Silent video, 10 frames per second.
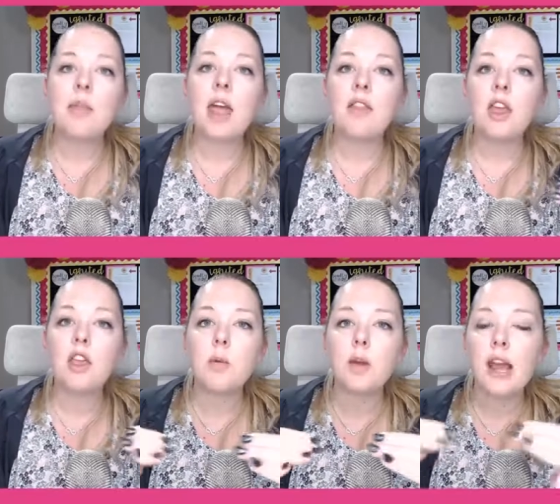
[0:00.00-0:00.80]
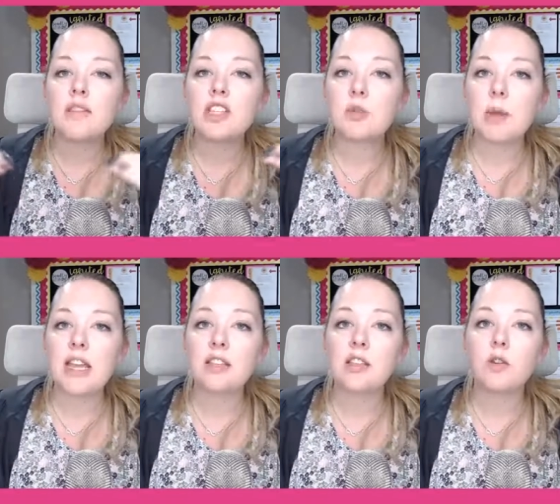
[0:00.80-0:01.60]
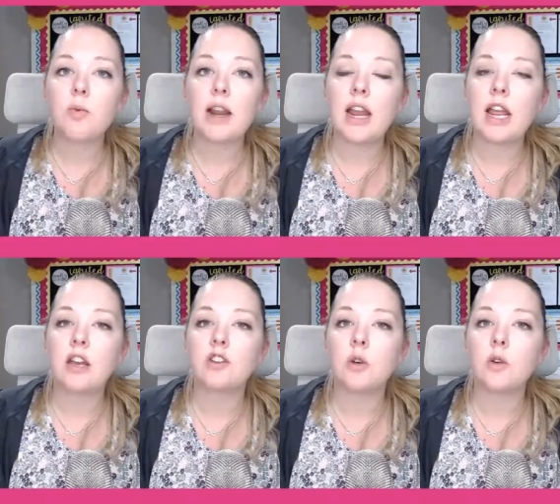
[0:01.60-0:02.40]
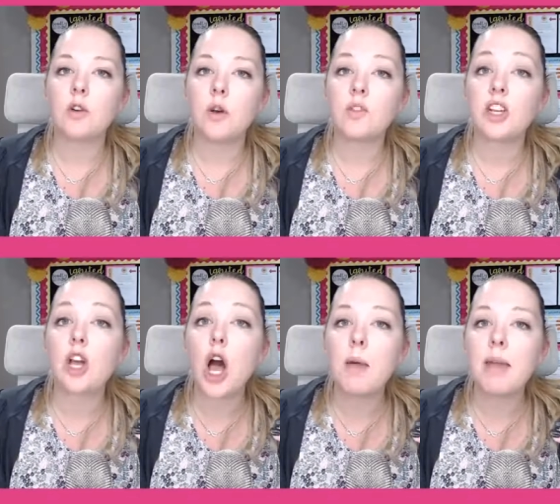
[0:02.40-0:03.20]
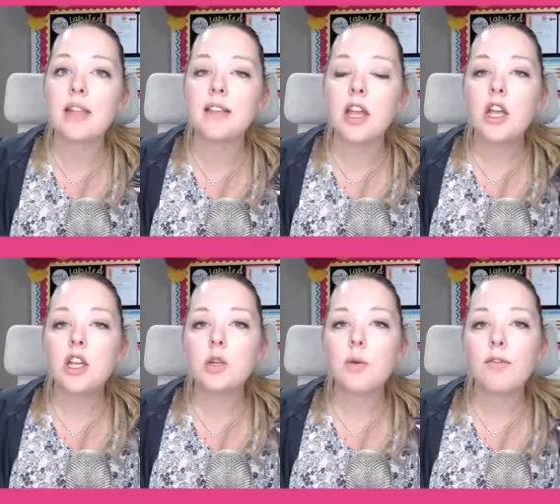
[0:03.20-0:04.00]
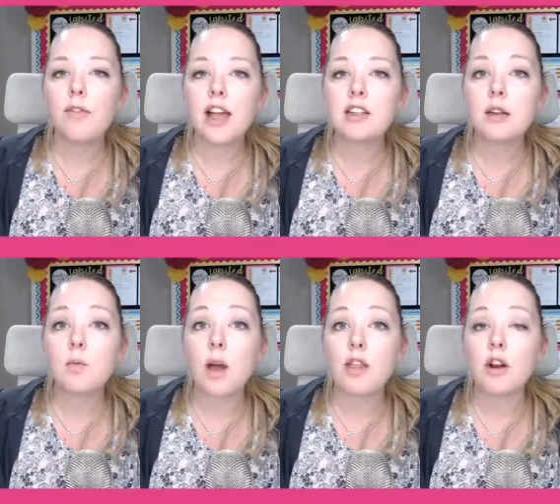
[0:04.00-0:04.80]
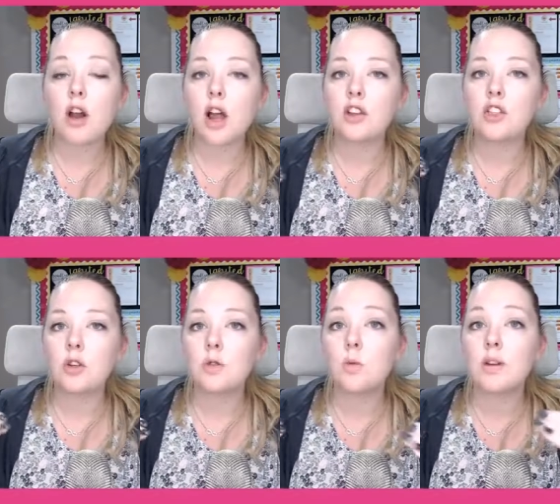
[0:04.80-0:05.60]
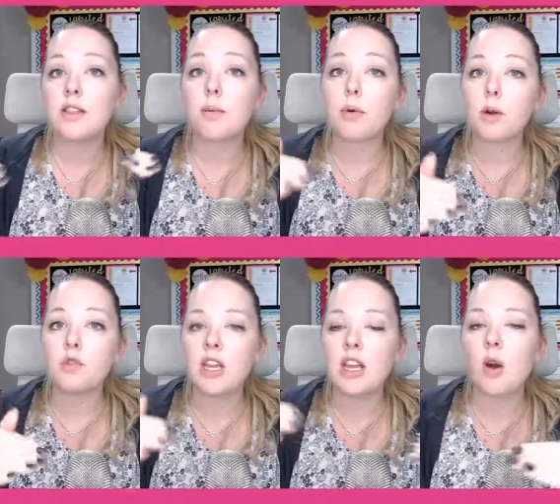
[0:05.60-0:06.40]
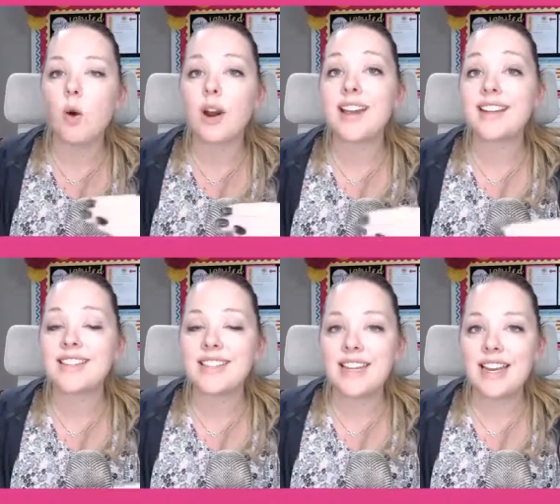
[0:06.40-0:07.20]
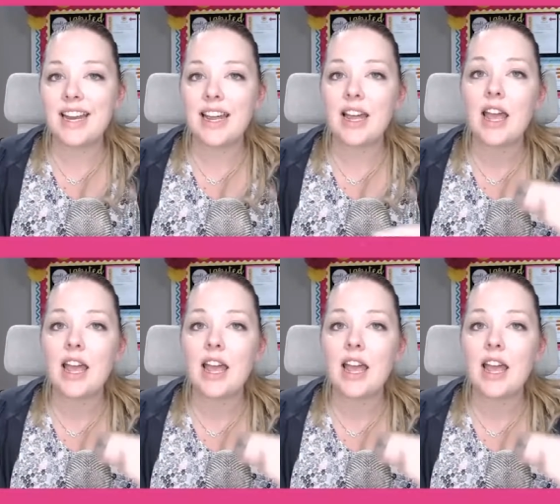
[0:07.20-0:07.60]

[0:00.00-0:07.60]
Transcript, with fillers: and then you would have space to write anecdotal notes and comments to reflect on whether or not a student was approaching or exceeding